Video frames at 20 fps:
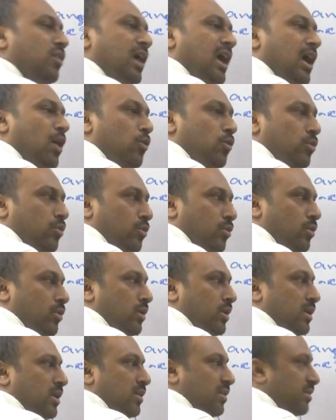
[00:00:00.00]
you have?
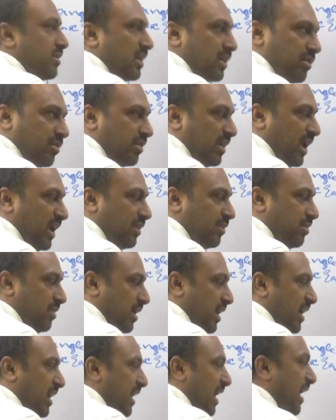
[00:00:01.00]
6 sides
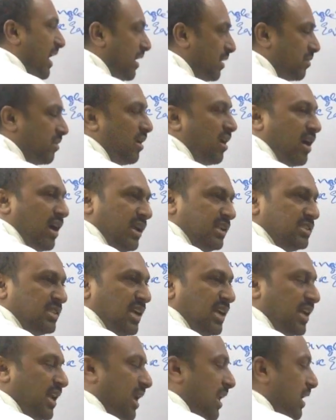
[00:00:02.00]
in a hexagon
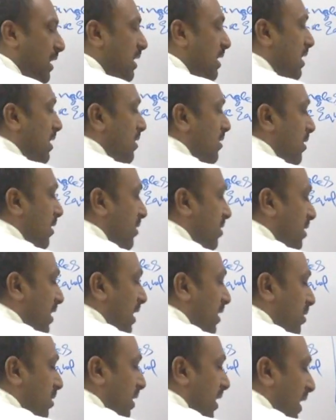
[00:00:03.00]
generally. So
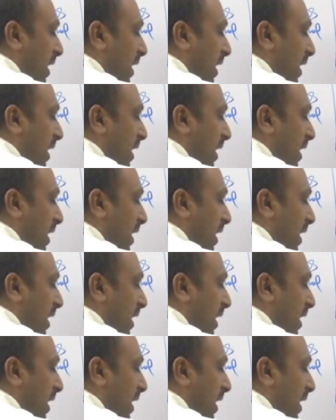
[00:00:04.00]
6